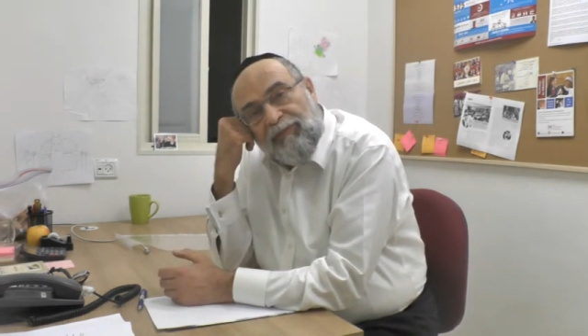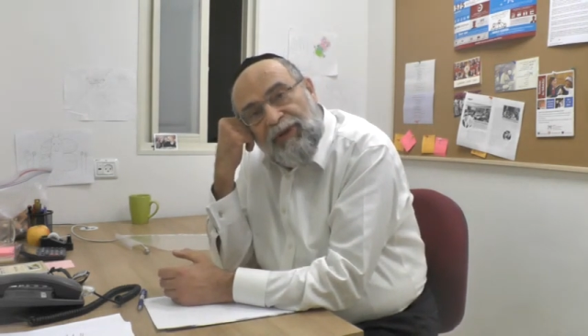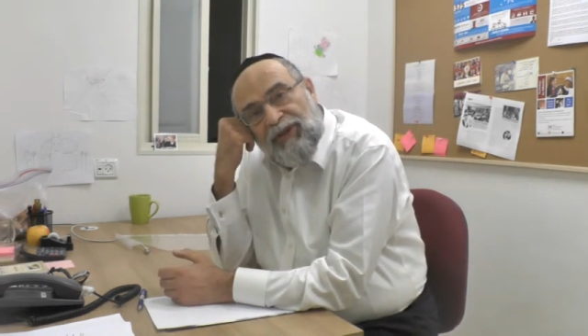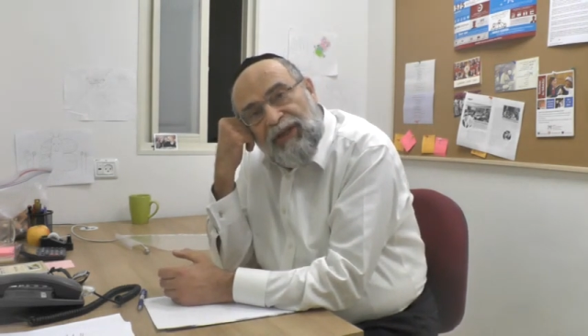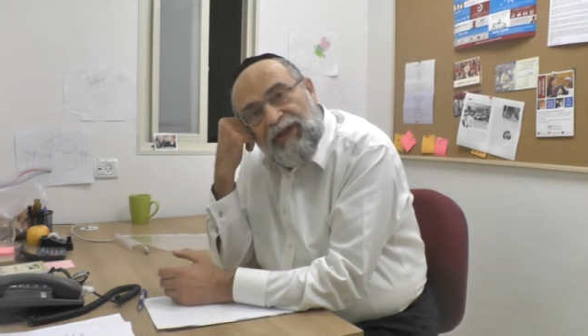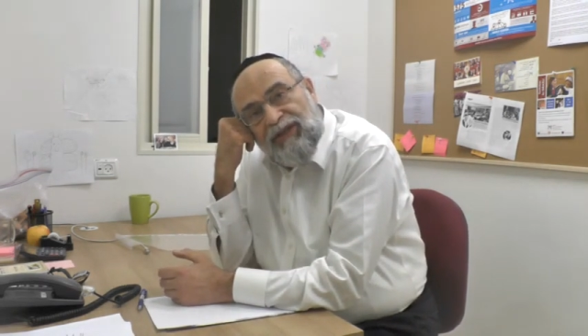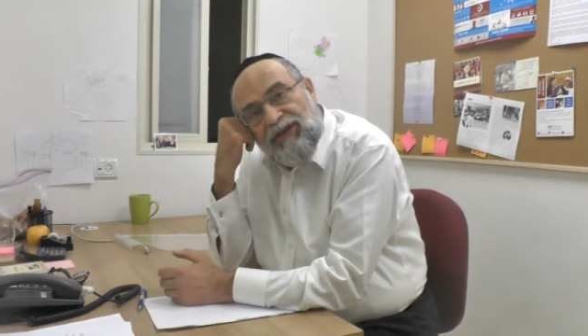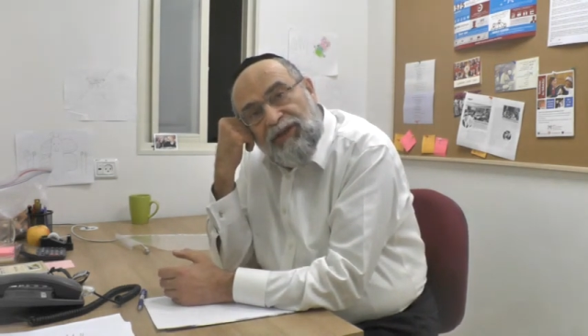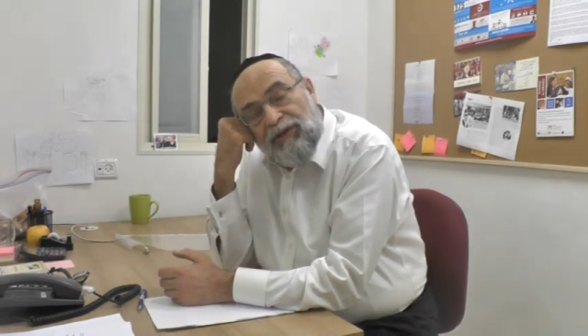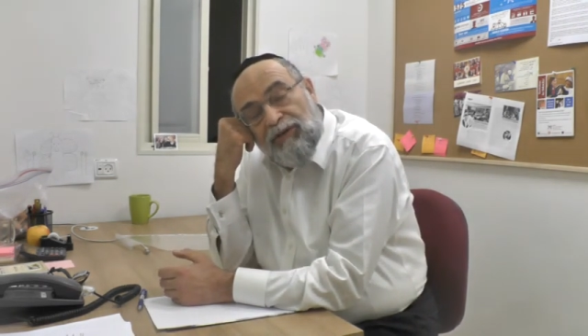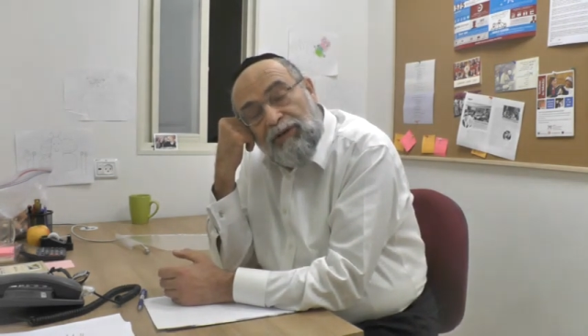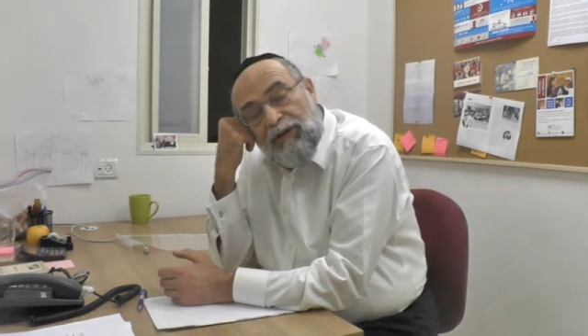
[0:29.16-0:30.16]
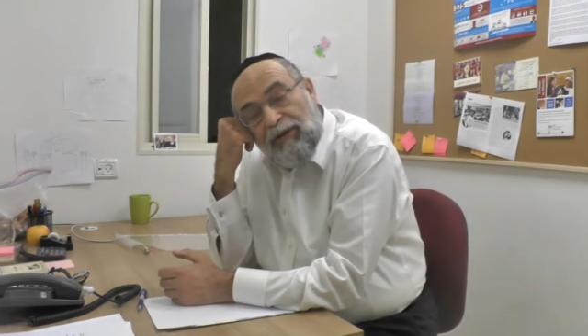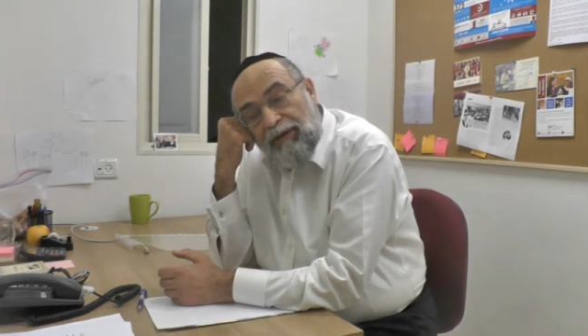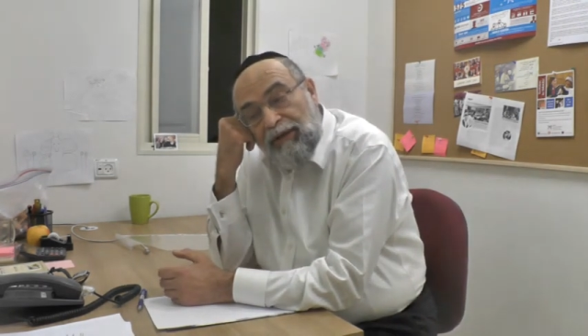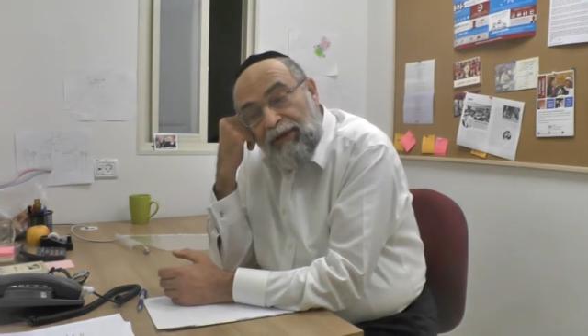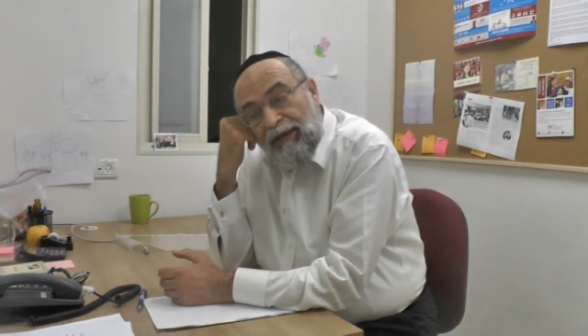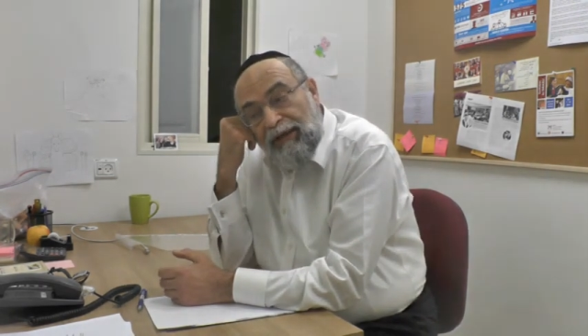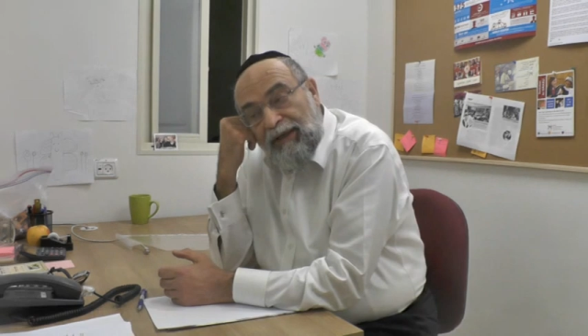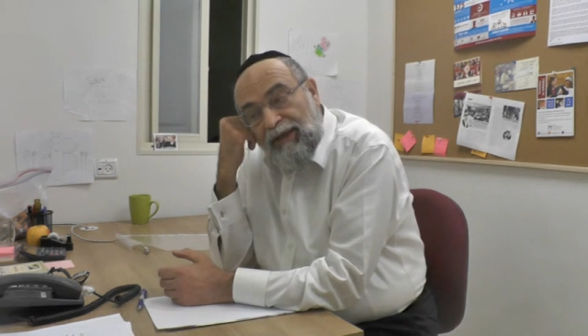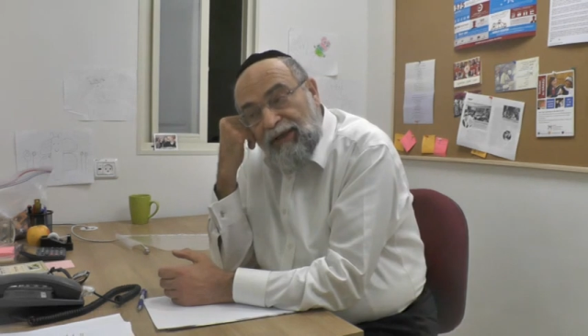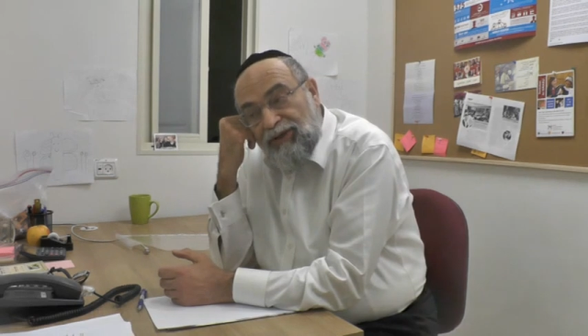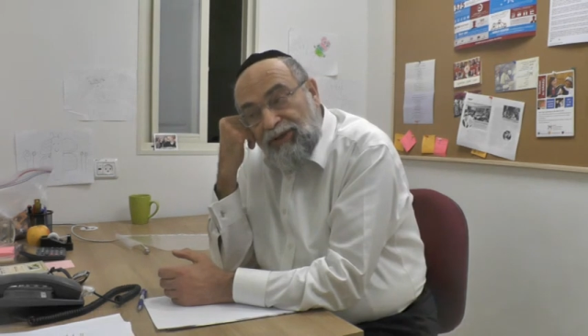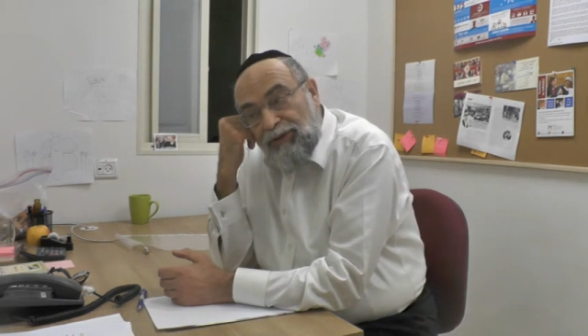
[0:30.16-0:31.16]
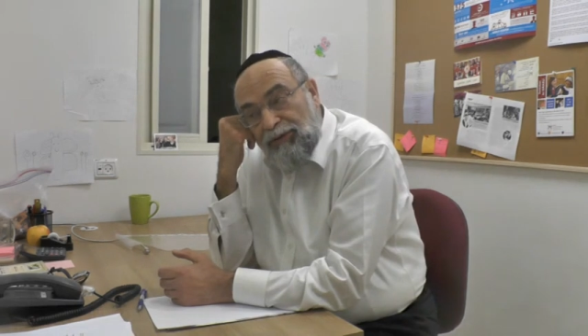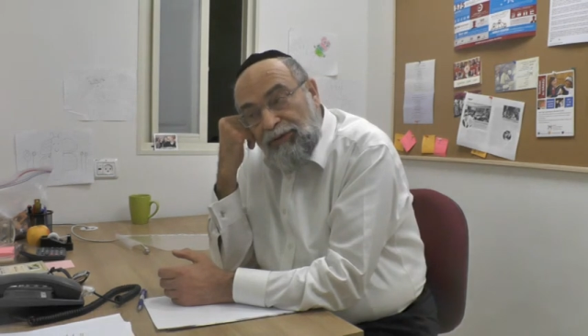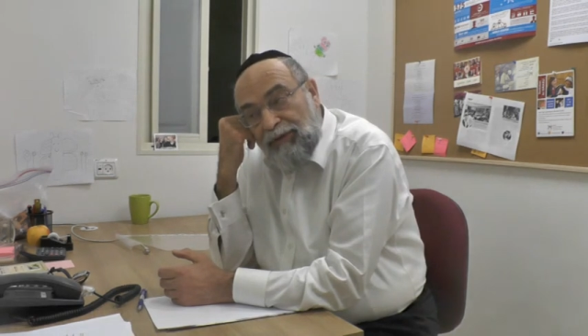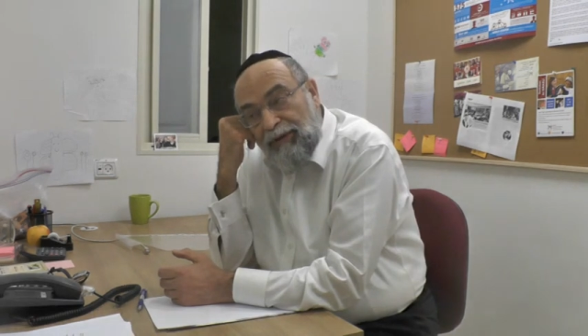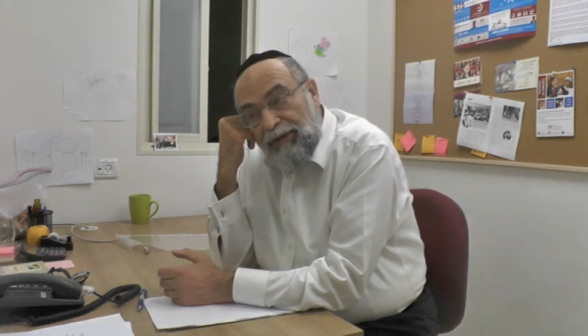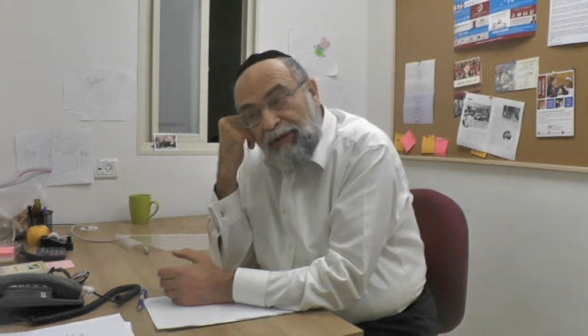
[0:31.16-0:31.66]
of Parshat Zechor is to